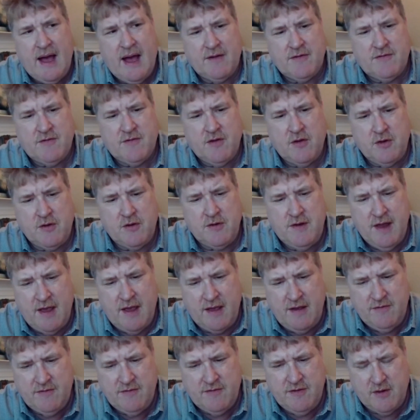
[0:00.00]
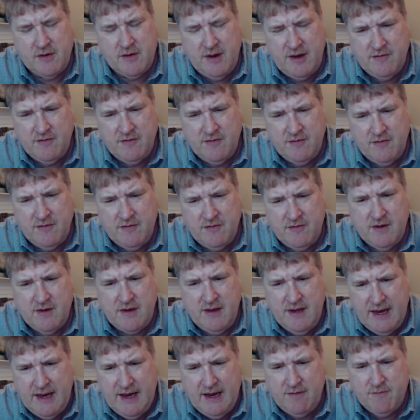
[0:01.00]
So there is a
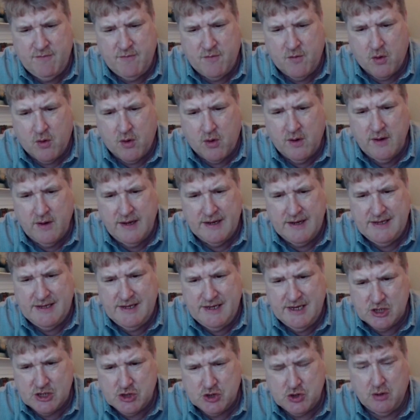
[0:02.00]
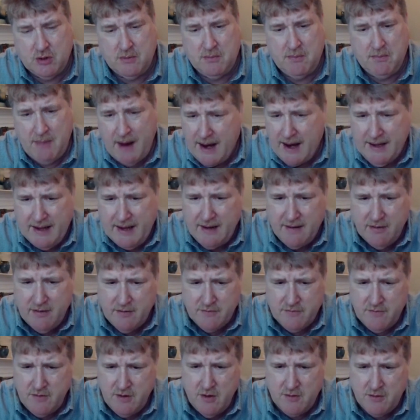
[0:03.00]
need for additional mining.
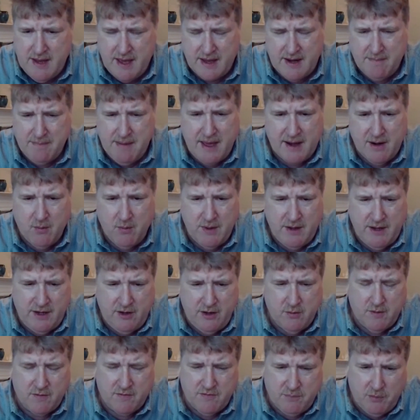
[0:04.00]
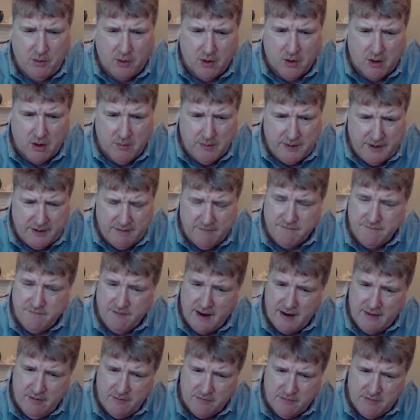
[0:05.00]
There's no doubt about it. We need to explore, we need to
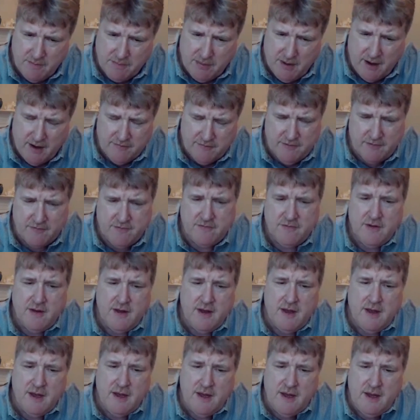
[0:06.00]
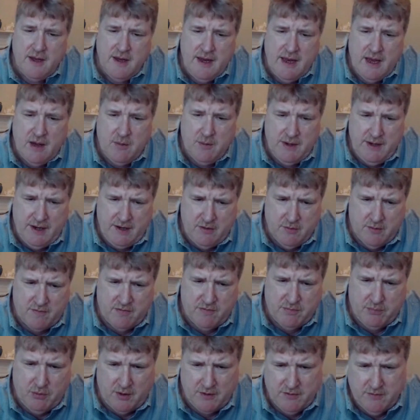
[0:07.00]
find those deposits, and we need to
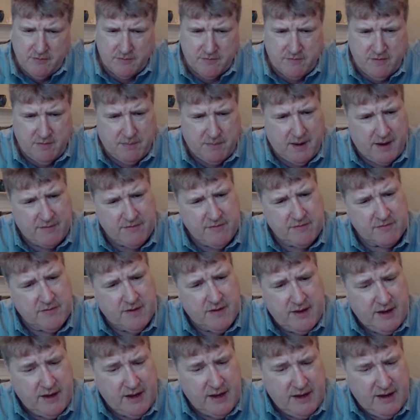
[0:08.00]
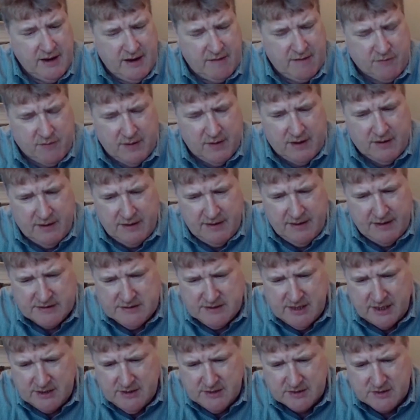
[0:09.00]
exploit those deposits. And frankly,
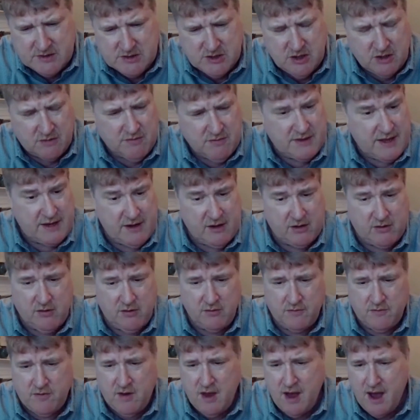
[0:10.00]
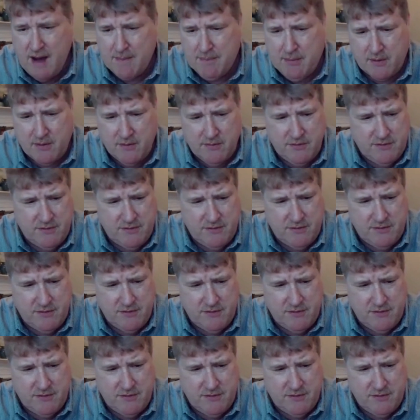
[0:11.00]
that's not just silver, that includes copper.